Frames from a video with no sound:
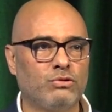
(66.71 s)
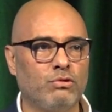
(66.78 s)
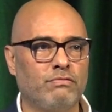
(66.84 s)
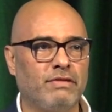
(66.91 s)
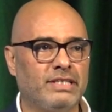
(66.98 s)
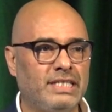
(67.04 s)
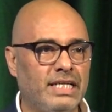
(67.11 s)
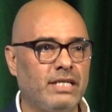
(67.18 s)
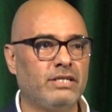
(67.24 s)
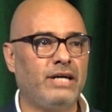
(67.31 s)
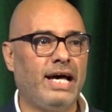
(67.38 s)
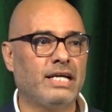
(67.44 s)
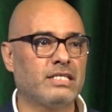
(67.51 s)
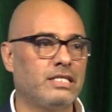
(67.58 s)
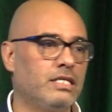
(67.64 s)
to fatigue
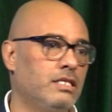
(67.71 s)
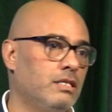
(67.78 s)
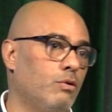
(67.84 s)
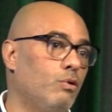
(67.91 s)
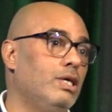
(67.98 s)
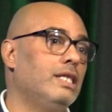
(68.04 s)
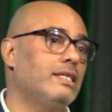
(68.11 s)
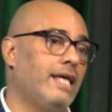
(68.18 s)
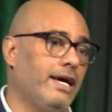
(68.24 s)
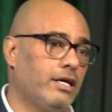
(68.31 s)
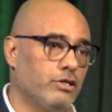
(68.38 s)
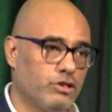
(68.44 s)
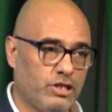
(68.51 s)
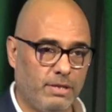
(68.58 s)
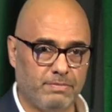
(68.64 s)
cracks in oil
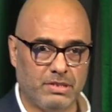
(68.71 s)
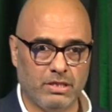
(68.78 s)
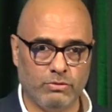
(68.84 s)
tanker ships.